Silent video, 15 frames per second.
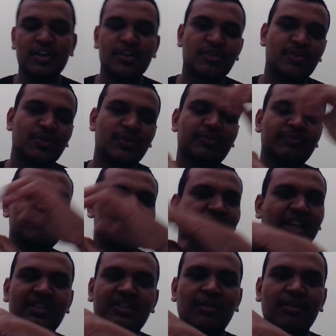So
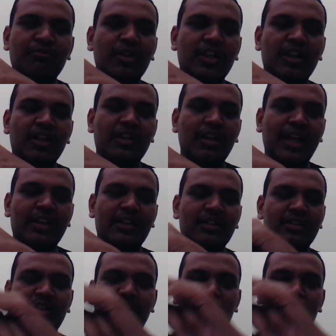someone like